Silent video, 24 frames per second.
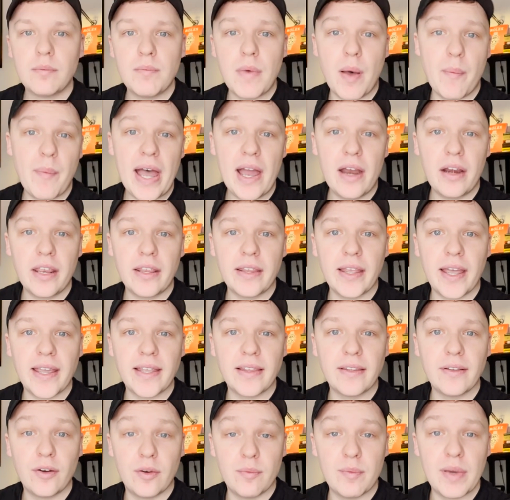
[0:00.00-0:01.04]
My battery died
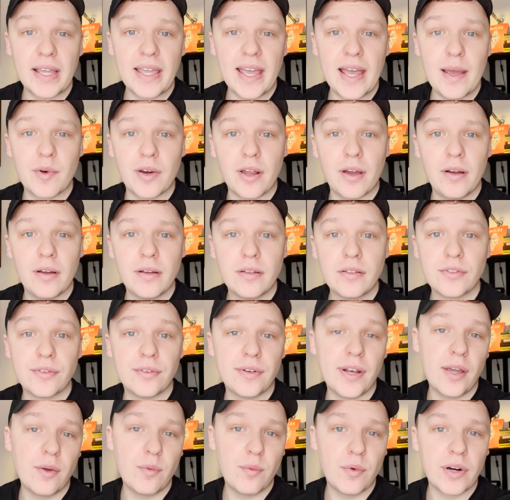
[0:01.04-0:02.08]
on my camera, so
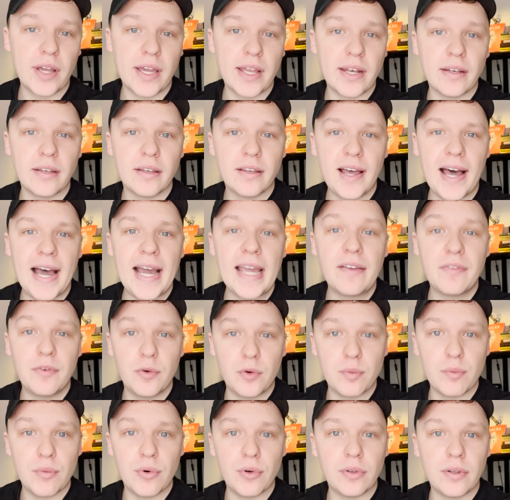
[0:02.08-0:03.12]
now we're in iPhone
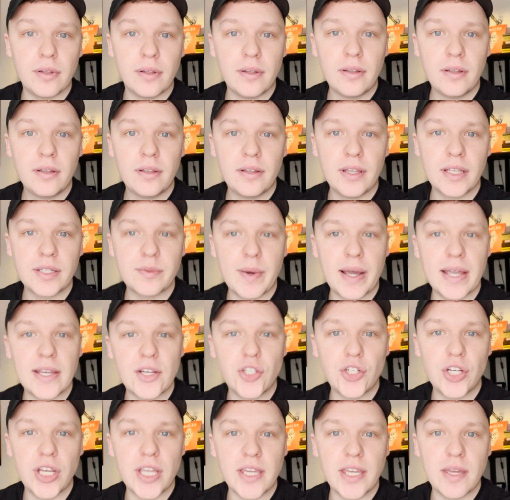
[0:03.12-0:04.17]
mode. That's why it's
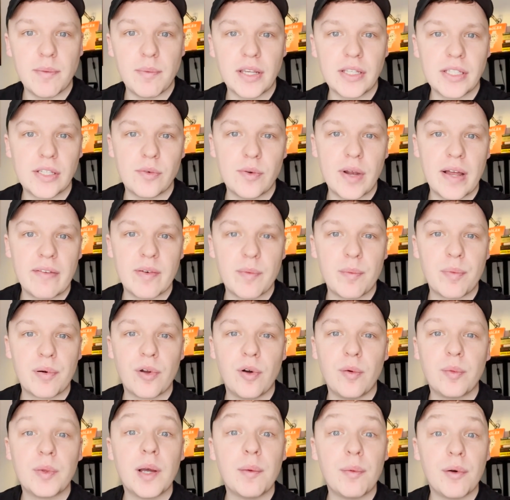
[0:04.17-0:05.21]
shaky because I don't have it
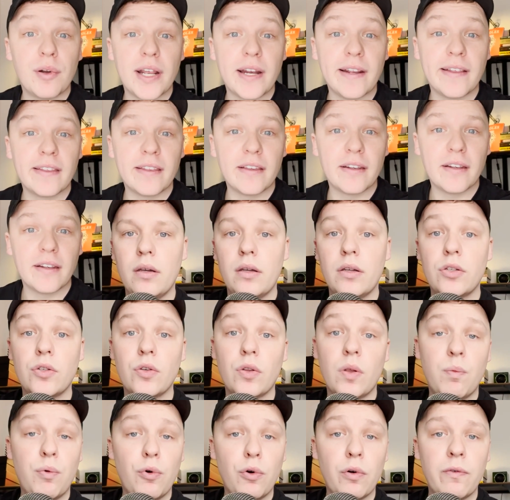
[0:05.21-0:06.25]
propped up or anything. So the
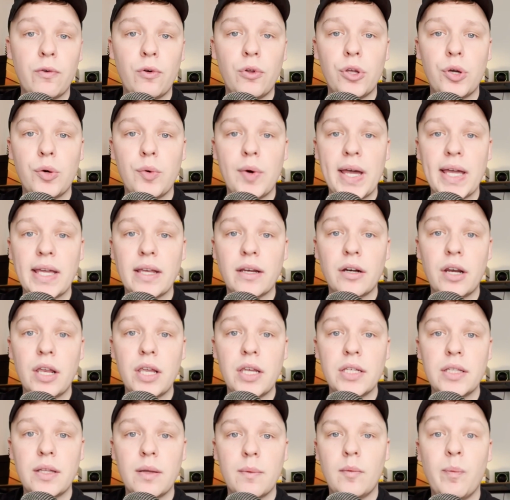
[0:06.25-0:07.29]
portfolio
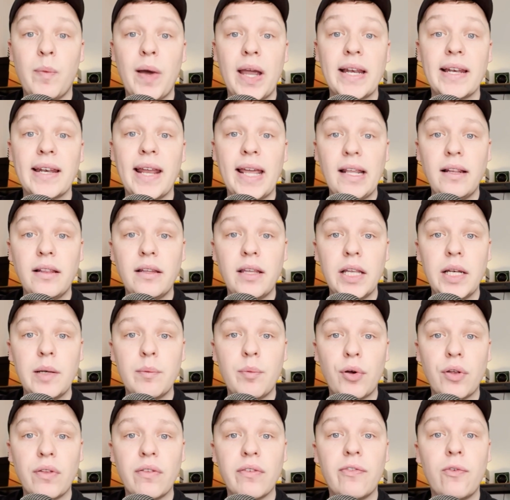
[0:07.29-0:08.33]
increased by
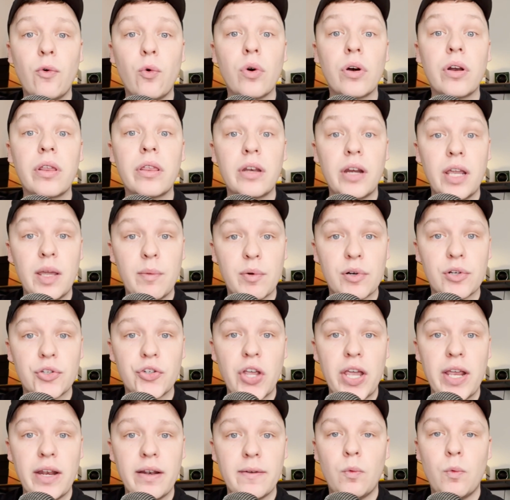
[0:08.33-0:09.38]

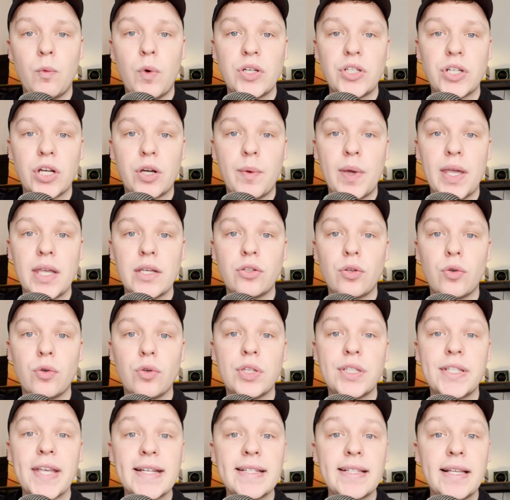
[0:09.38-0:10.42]
19.43%, which equates to
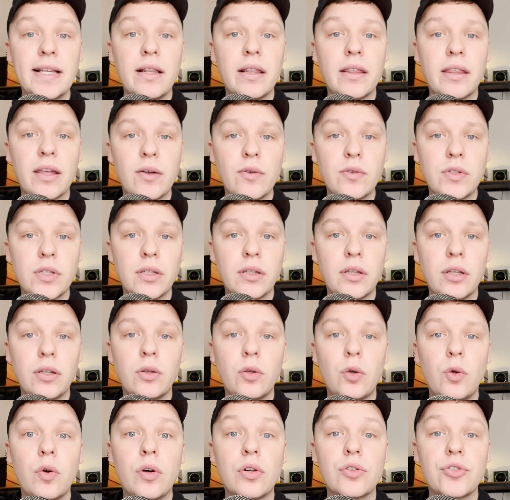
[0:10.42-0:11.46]

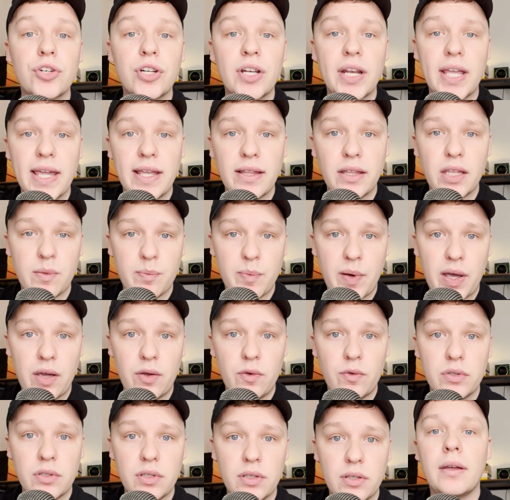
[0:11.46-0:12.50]

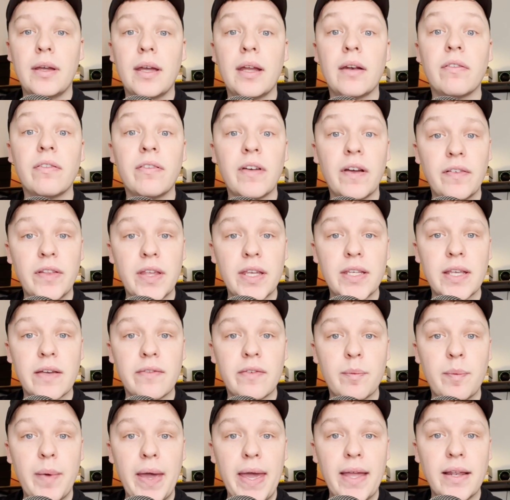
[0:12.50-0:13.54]

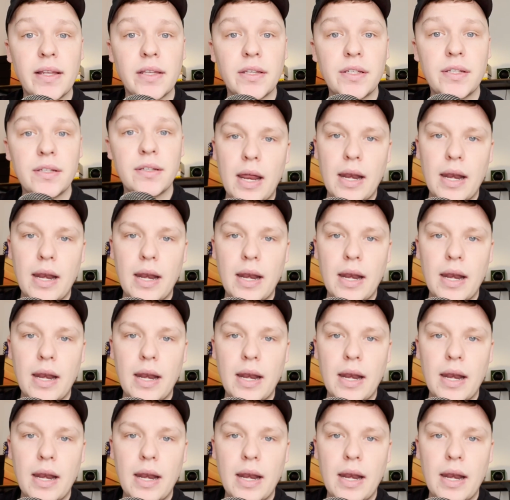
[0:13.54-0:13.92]
£16,280.57.